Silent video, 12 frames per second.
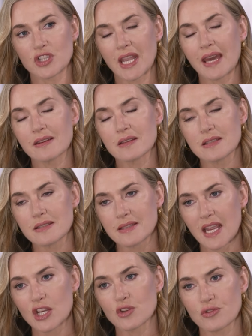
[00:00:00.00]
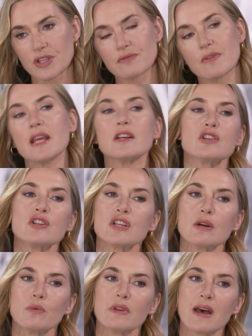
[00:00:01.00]
She had a dangerous
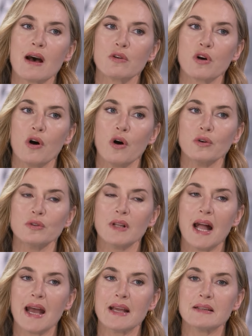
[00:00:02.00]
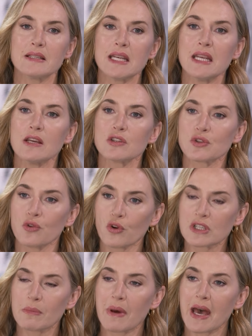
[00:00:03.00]
relationship with alcohol, and he has
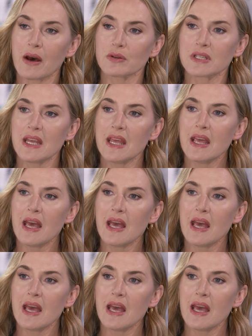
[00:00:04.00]
talked about